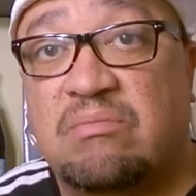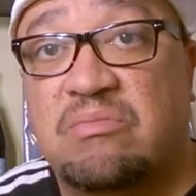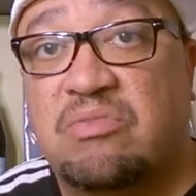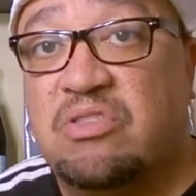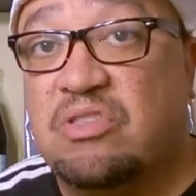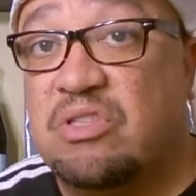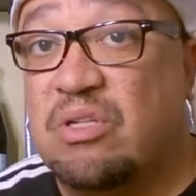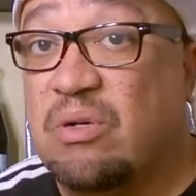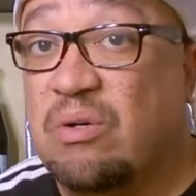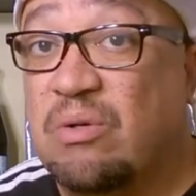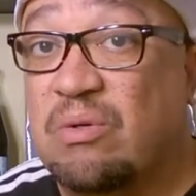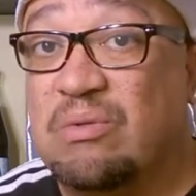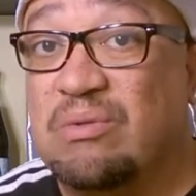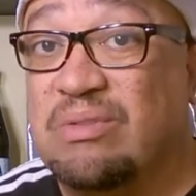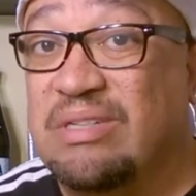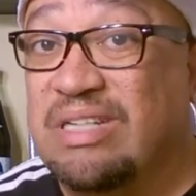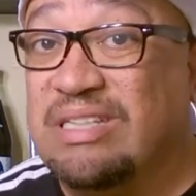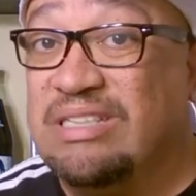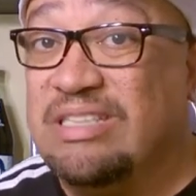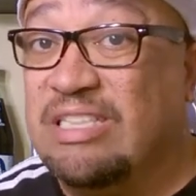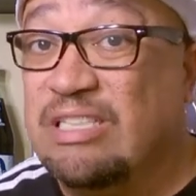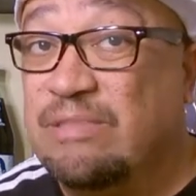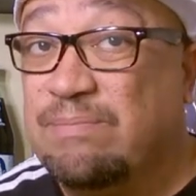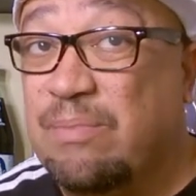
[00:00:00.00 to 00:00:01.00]
So
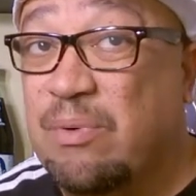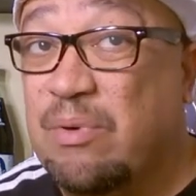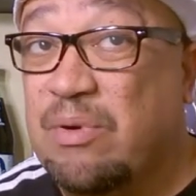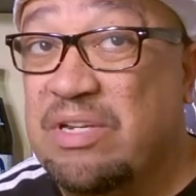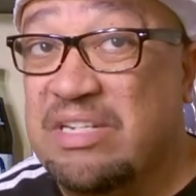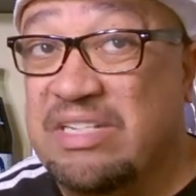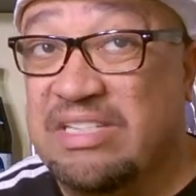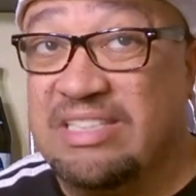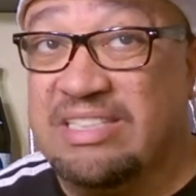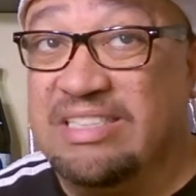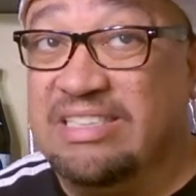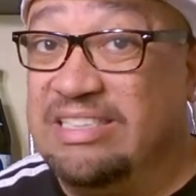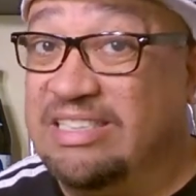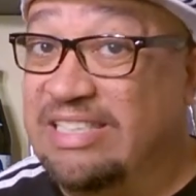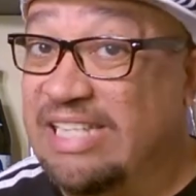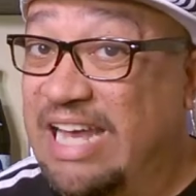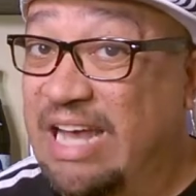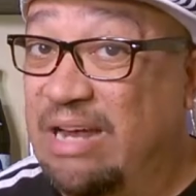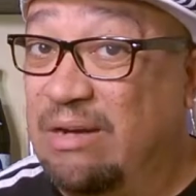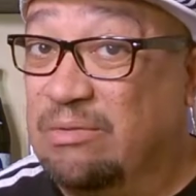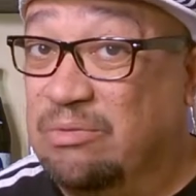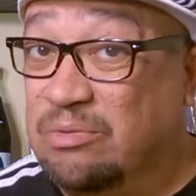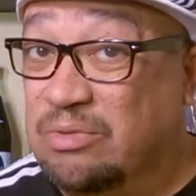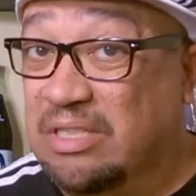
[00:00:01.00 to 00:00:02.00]
at this point,
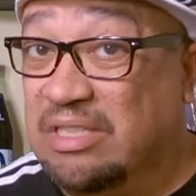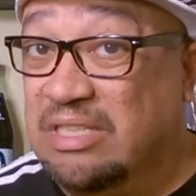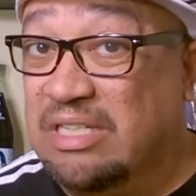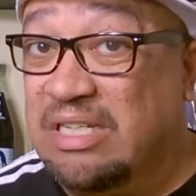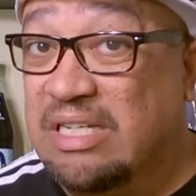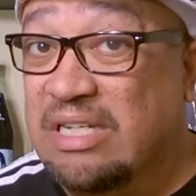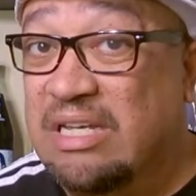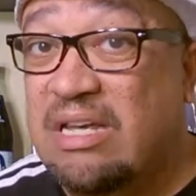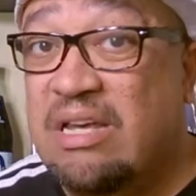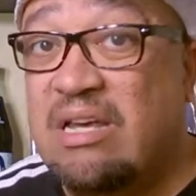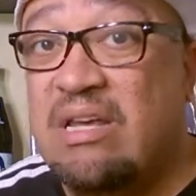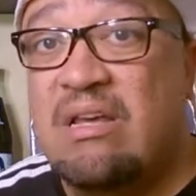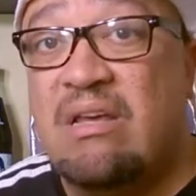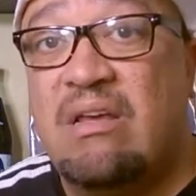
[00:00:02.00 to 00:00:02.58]
yeah, really.